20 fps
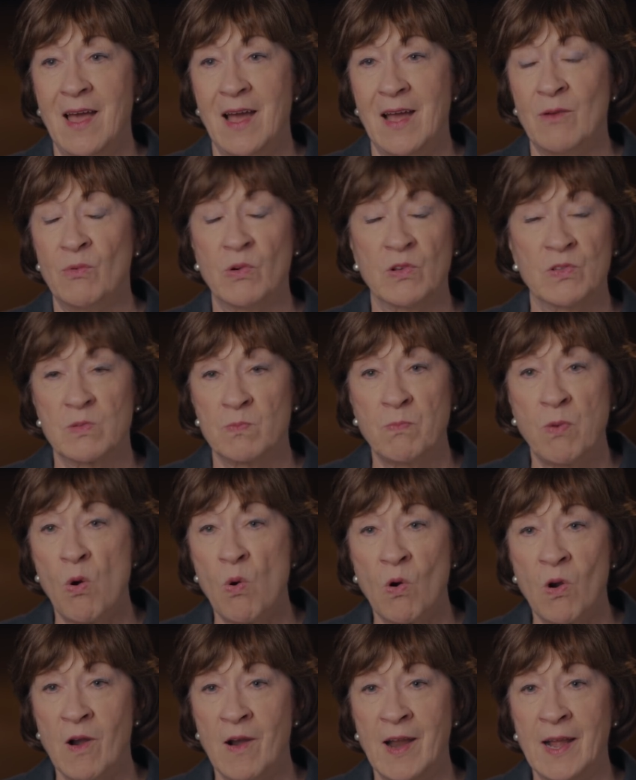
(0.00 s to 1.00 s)
It was
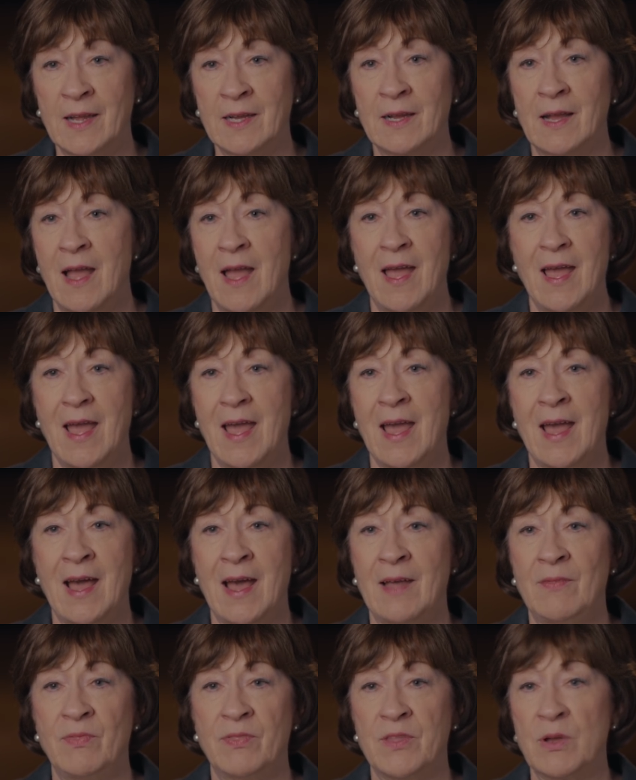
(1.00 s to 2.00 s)
pouring,
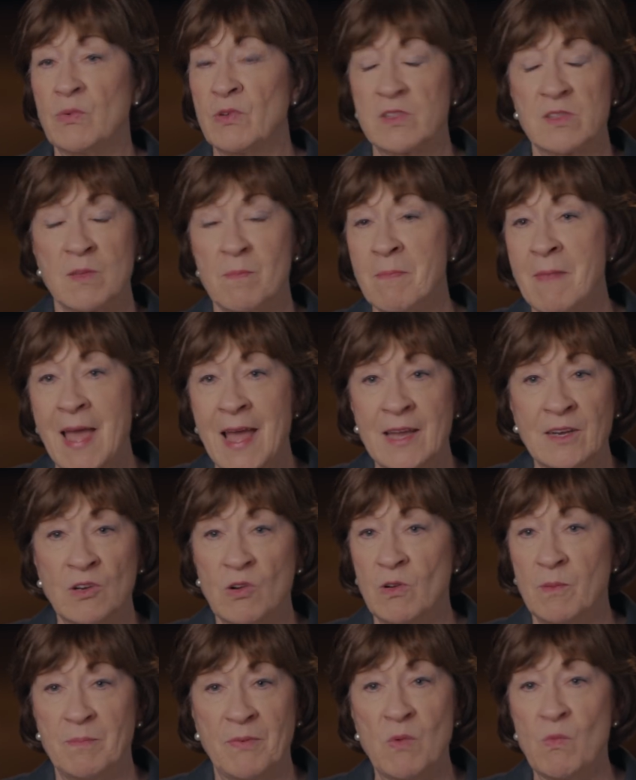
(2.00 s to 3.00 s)
and there was a man
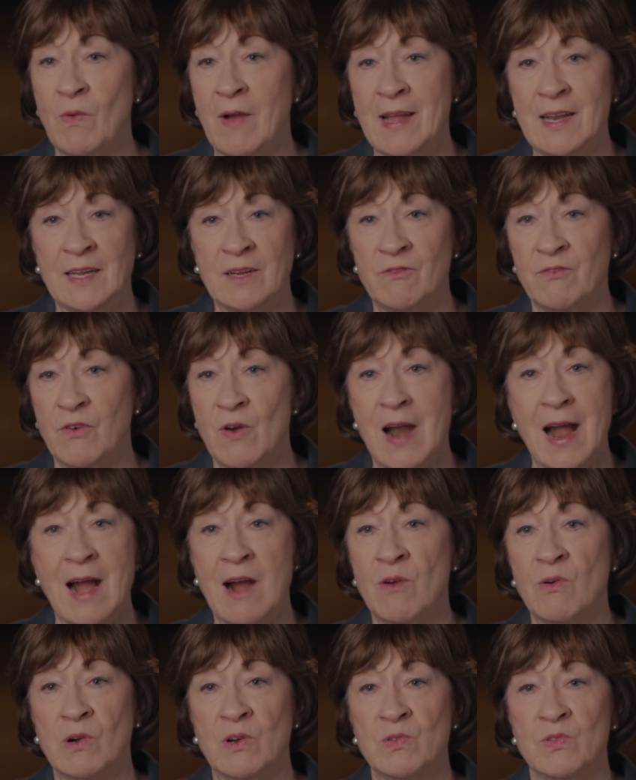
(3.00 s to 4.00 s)
who had been waiting for
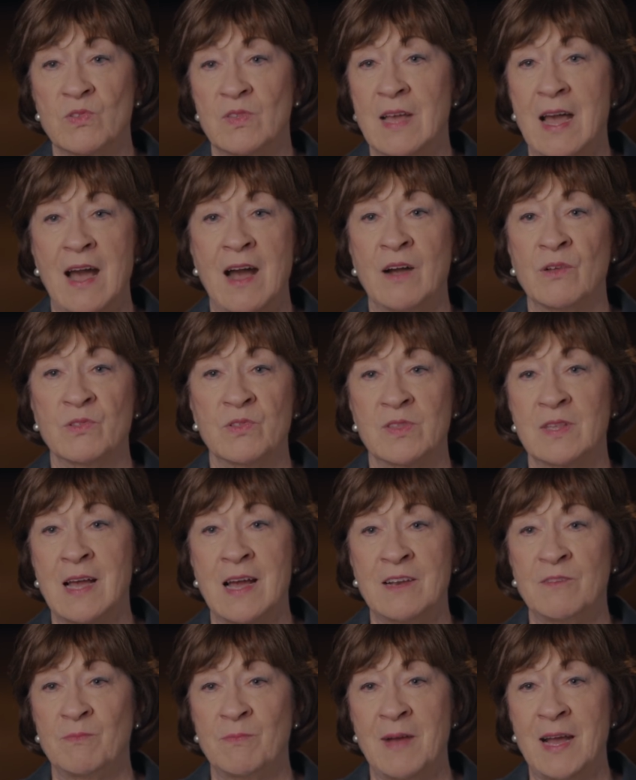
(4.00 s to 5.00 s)
hours
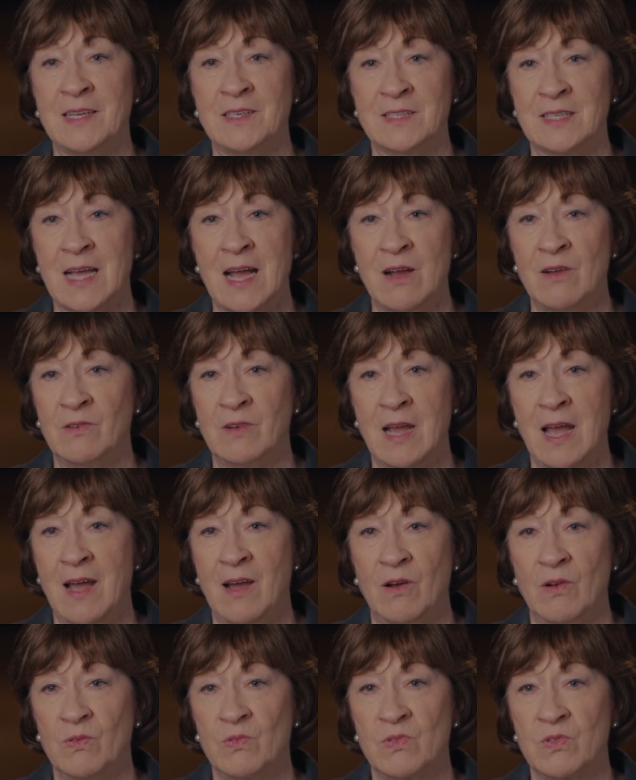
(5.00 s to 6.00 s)
outside of my
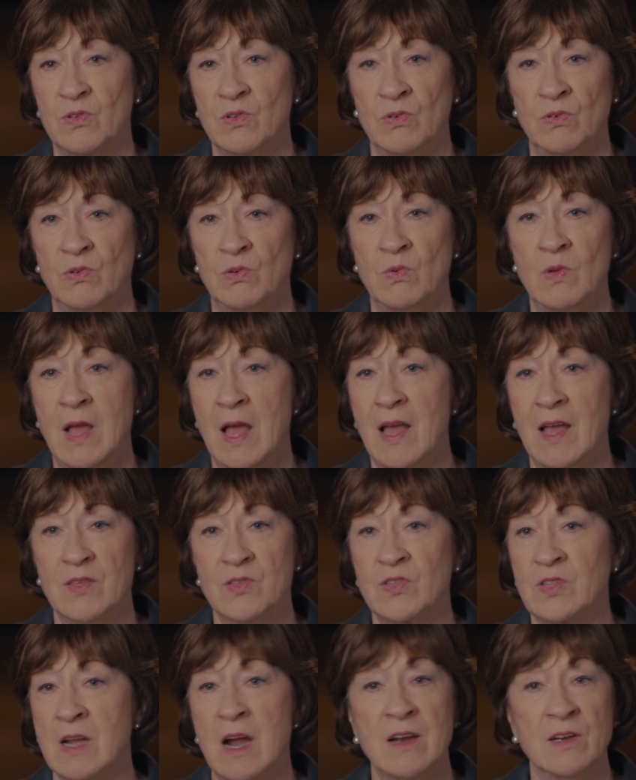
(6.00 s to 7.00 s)
townhouse who
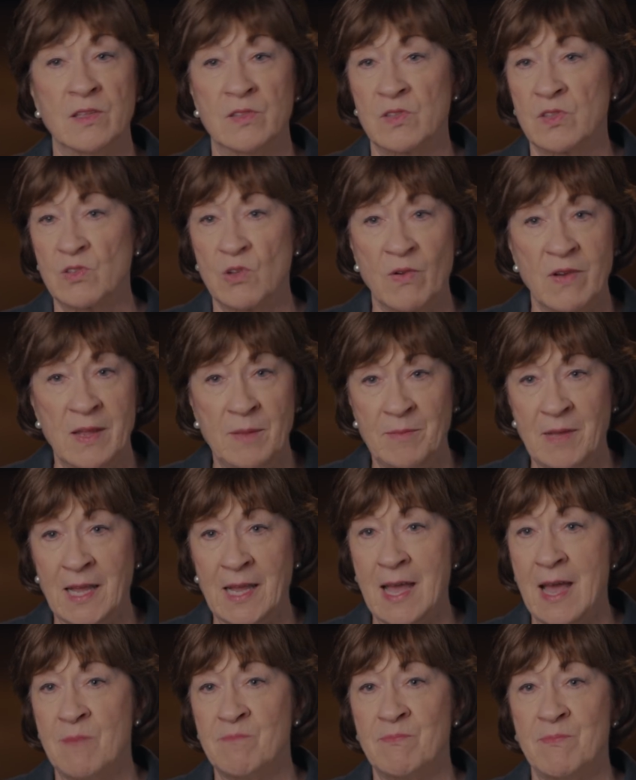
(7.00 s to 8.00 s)
started
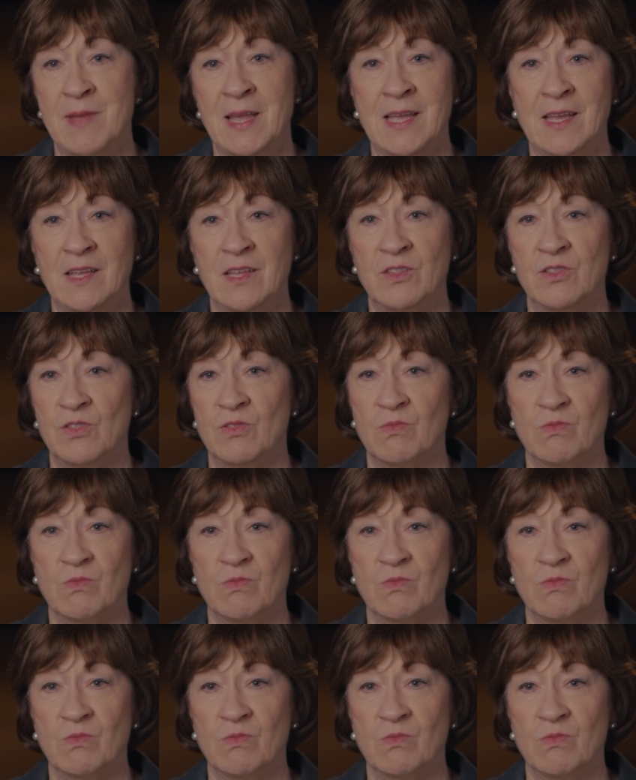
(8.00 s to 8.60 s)
screaming at me,